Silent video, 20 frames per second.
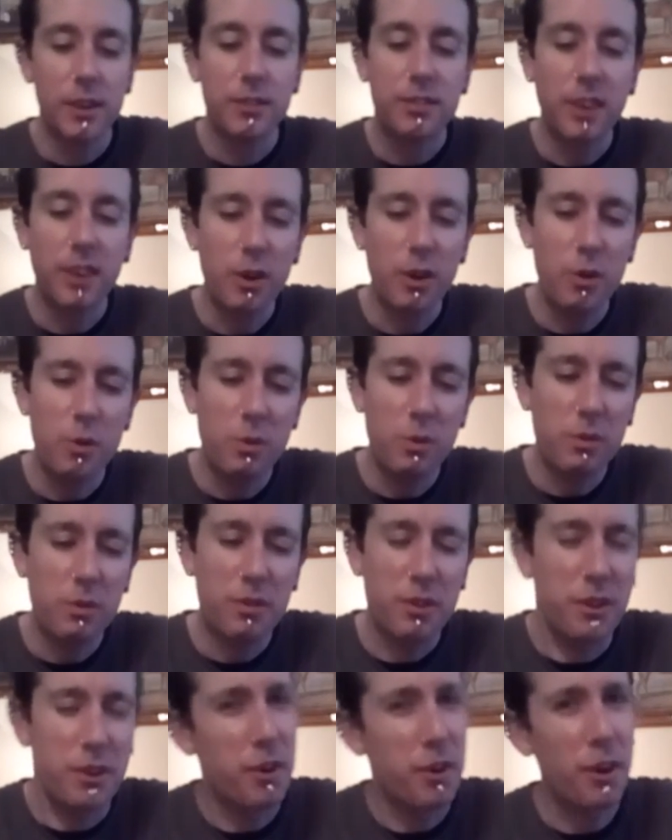So,
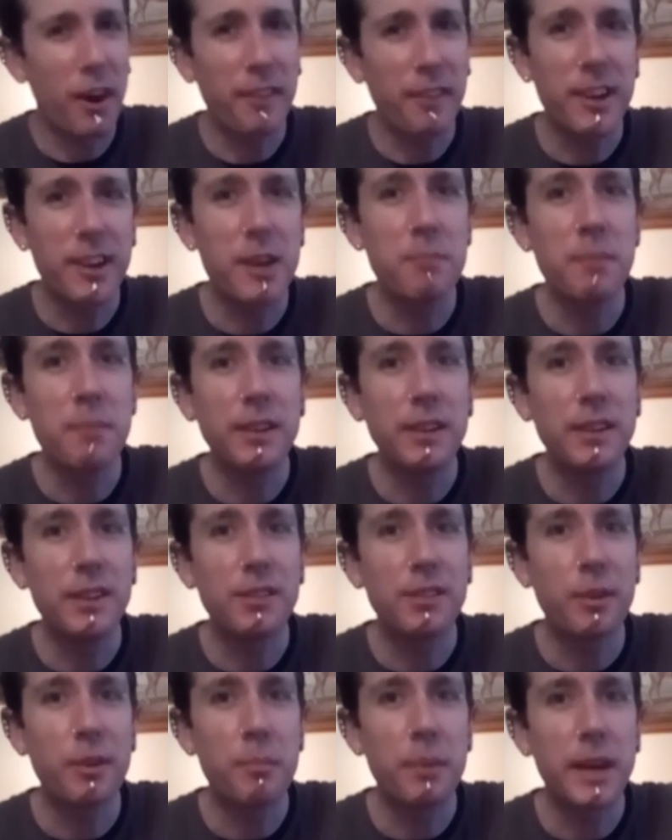could I recommend this
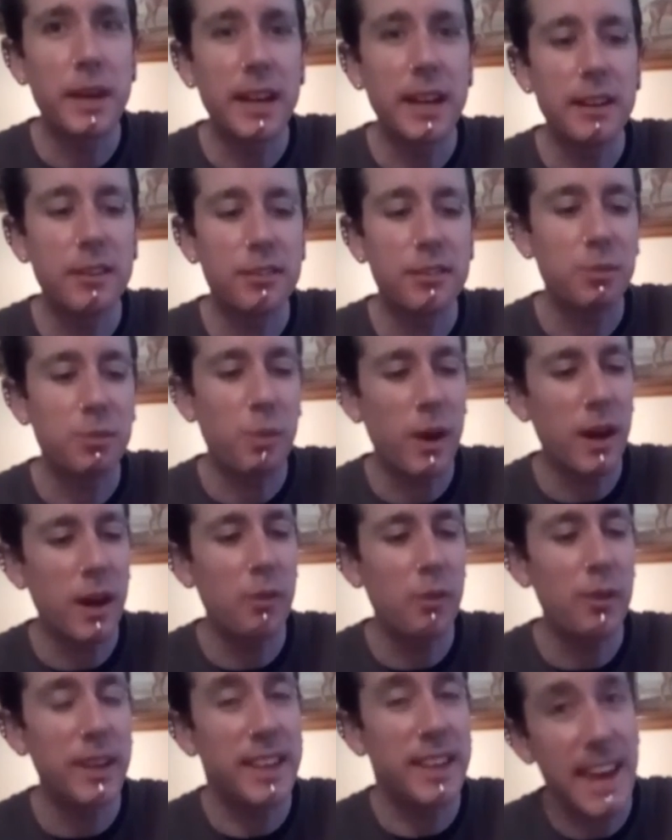for beginners?
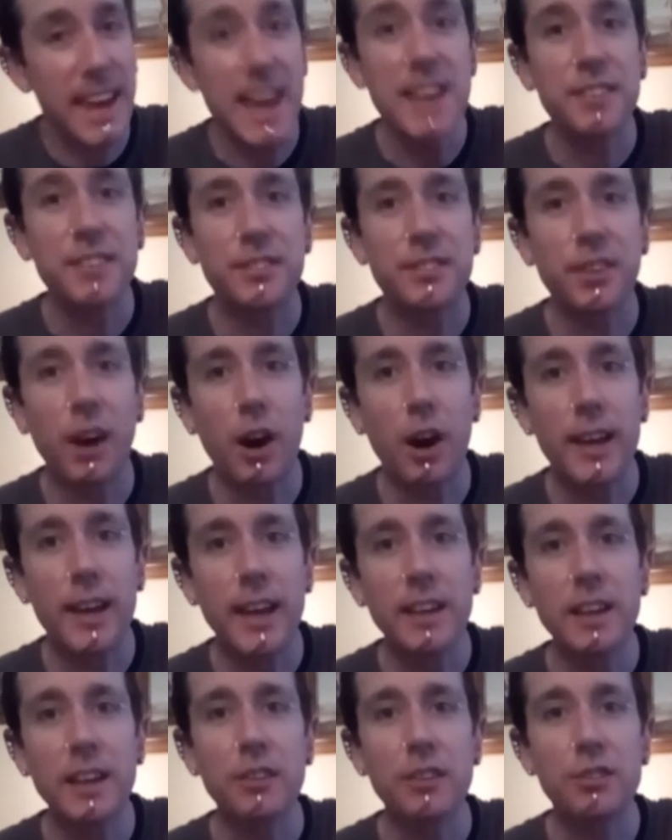Well, yes, I
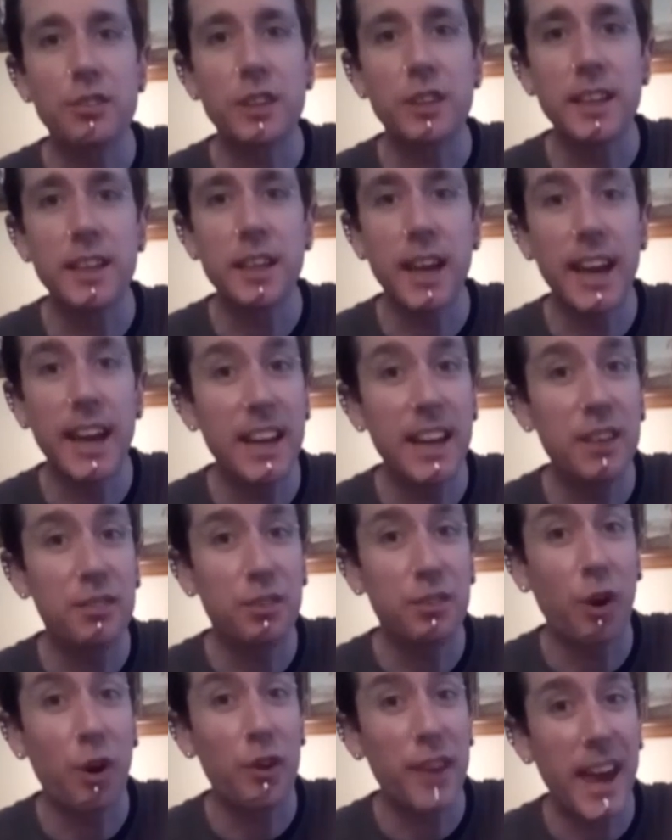can actually. It is
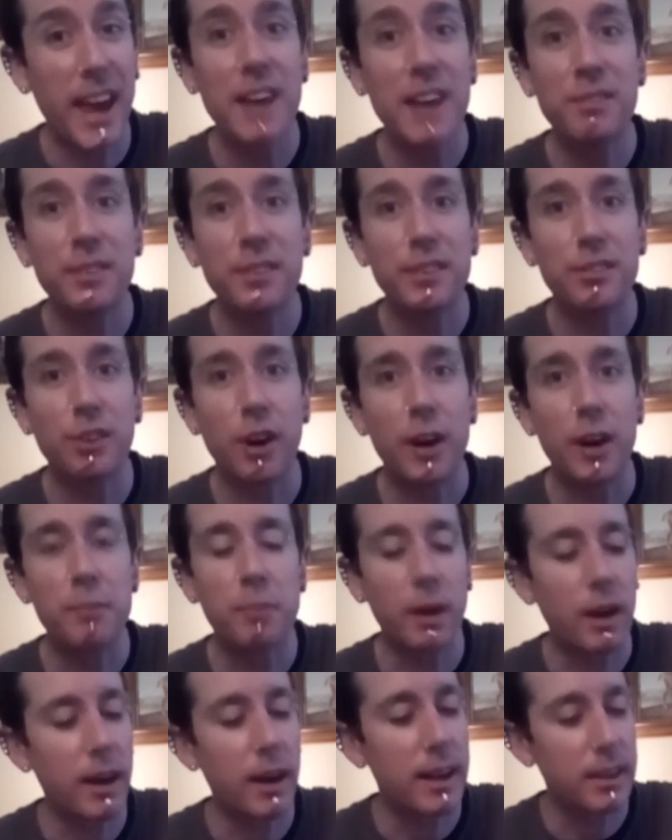on the heavy side,
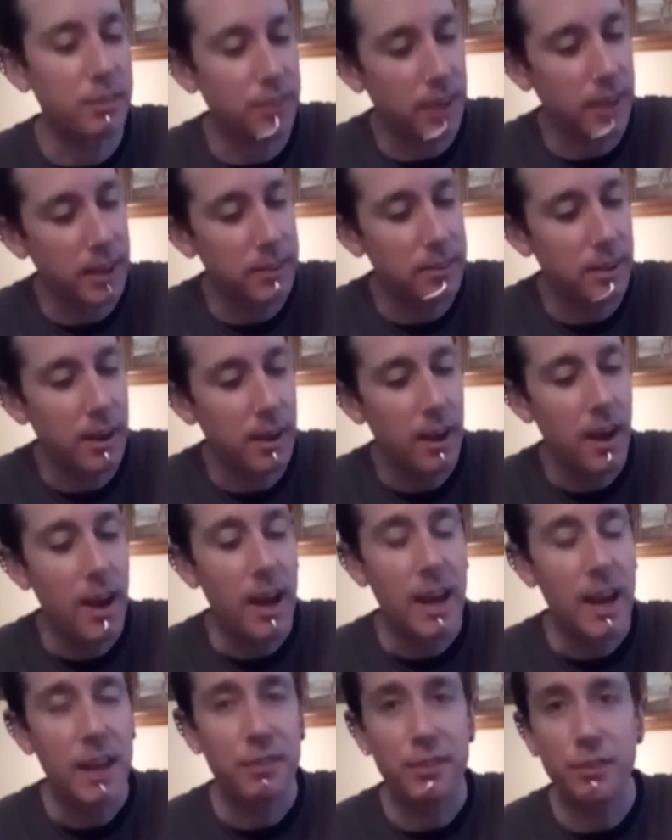but like I said,
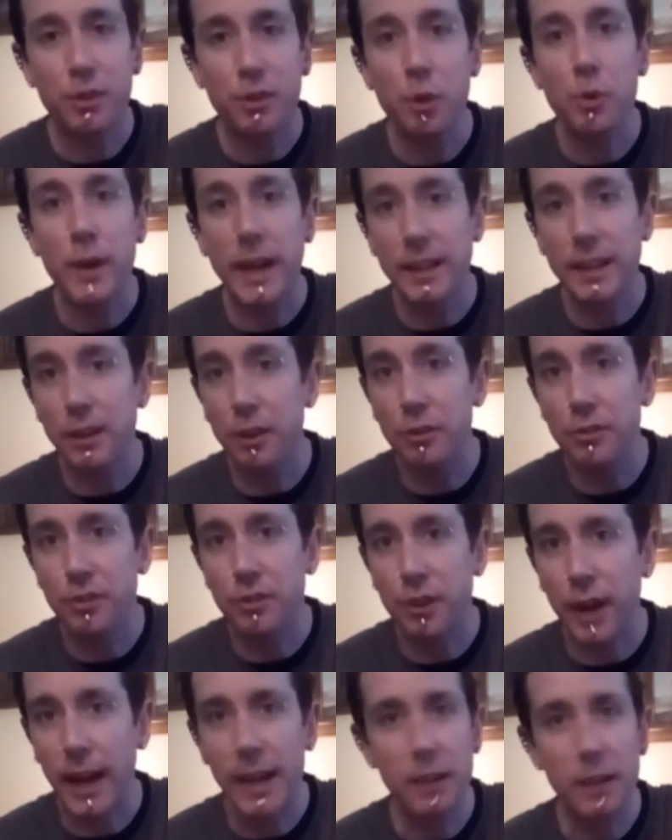if you do get used to
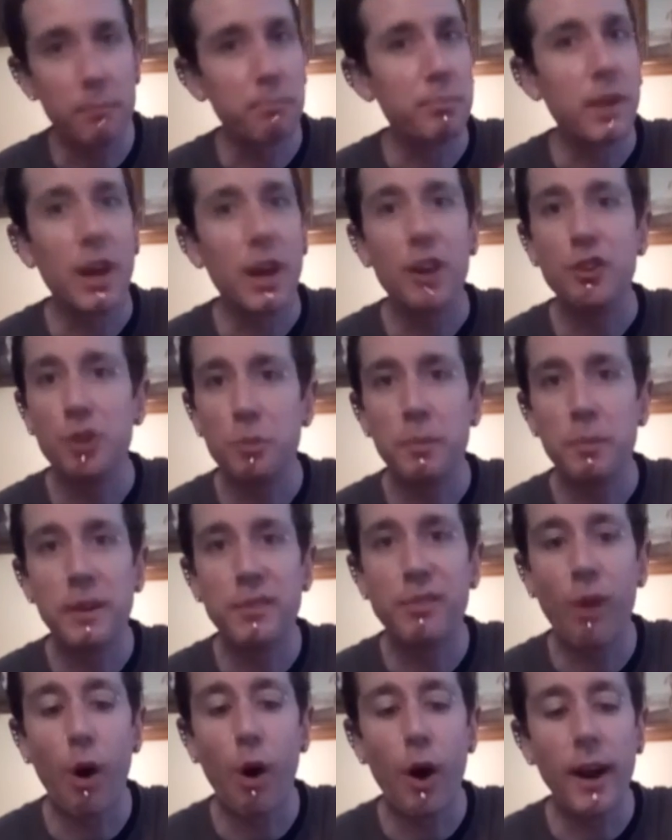that, you'll be
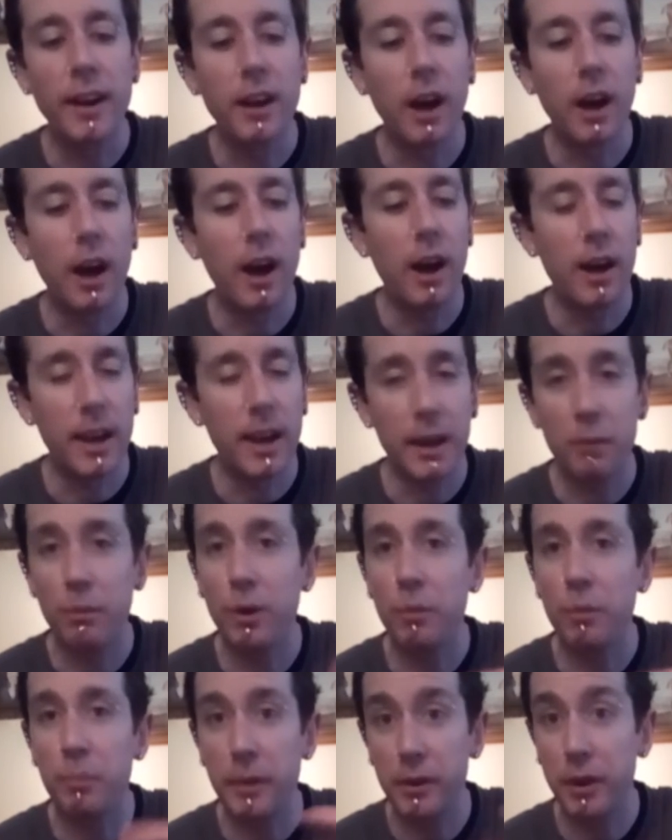fine. It
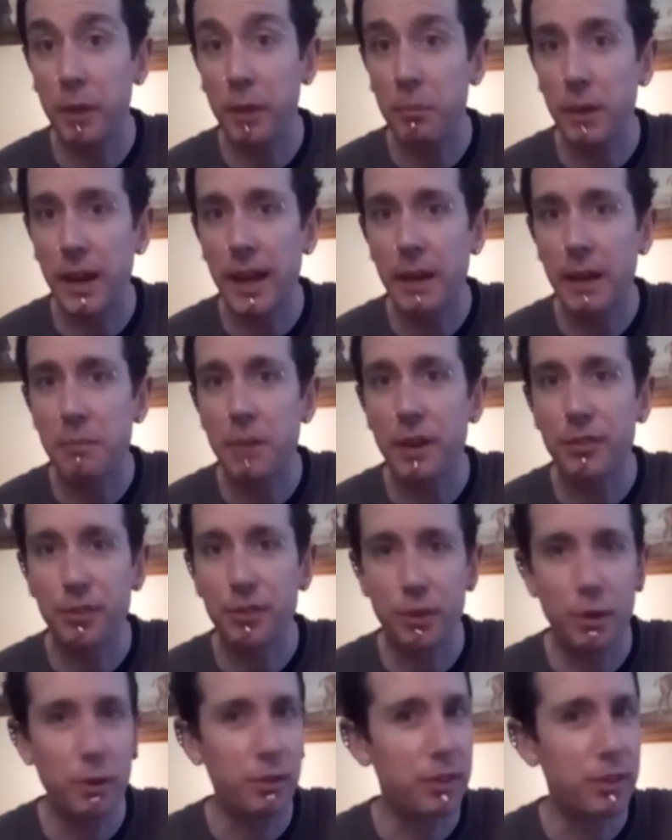will build up your leg
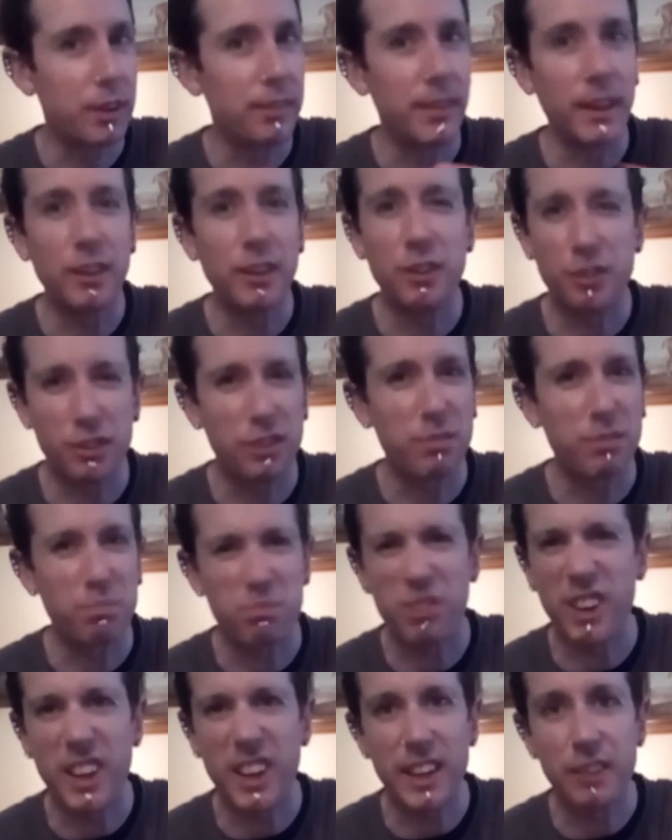muscles, and then you can
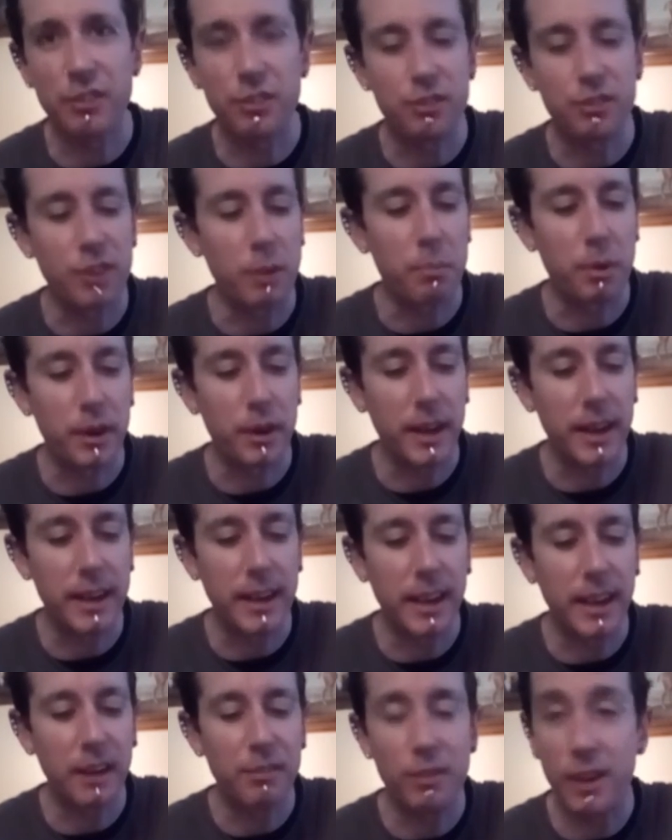just really just jump on
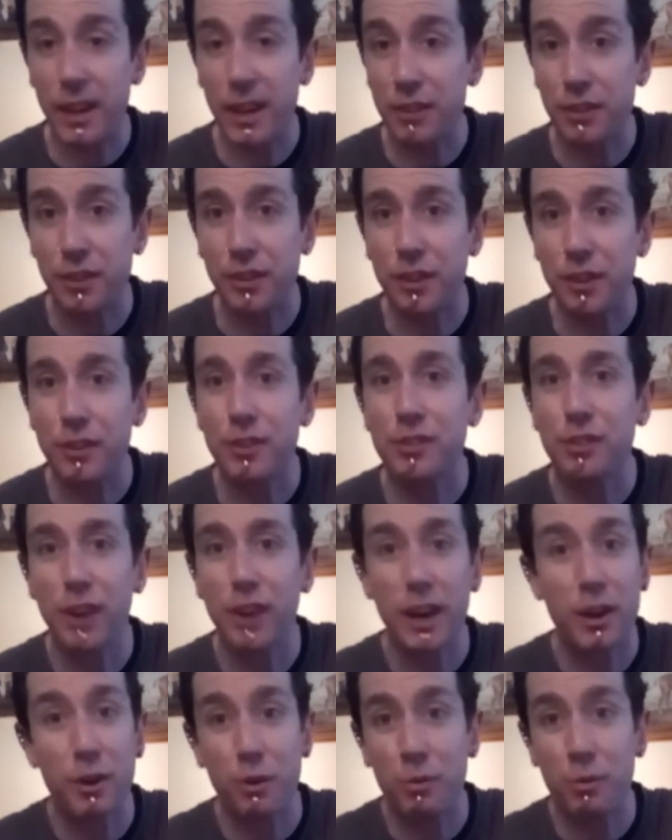any other electric unicycle